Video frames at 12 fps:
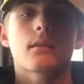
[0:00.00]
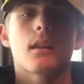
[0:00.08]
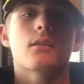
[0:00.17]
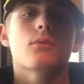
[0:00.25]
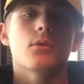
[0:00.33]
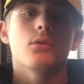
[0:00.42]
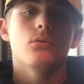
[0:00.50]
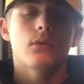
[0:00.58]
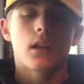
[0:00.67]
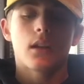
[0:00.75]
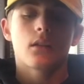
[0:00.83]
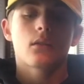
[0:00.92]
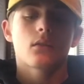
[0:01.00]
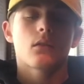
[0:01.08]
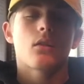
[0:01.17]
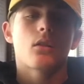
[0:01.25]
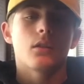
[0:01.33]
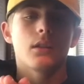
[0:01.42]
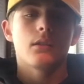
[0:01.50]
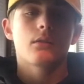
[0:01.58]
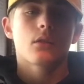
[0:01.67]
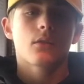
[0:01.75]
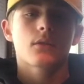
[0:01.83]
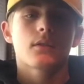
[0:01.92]
that's what you take on
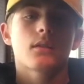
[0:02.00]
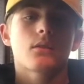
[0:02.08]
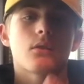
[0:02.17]
e-services.